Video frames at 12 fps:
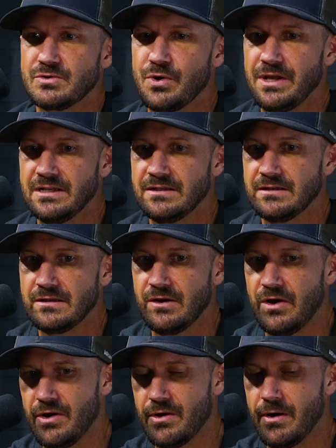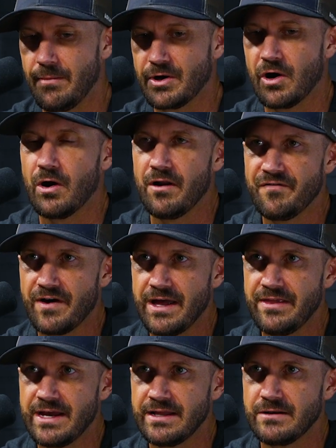between, I'm going to
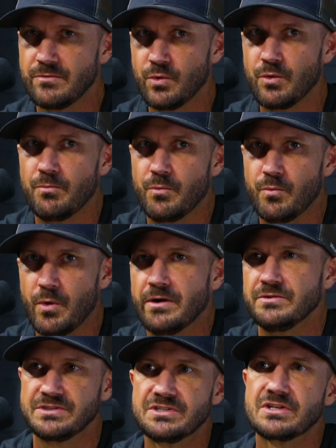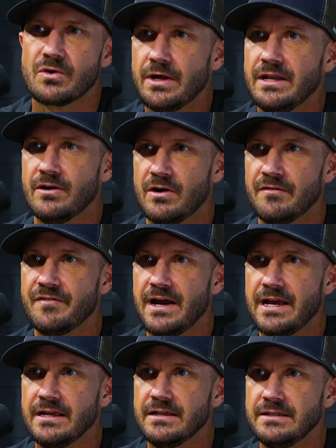RFI that. Well, why don't you just go ahead and
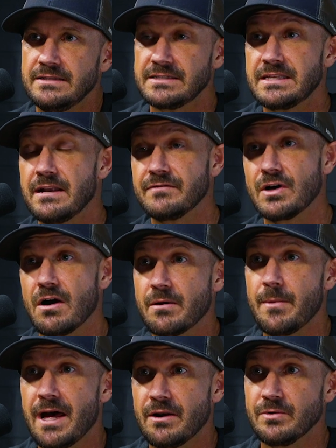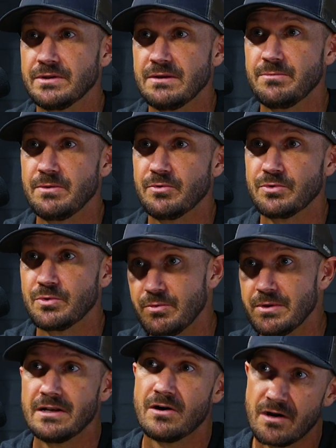RFI it instead of talk about it with 10 people in the
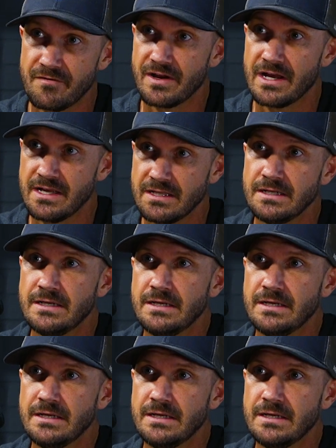room and then RFI it?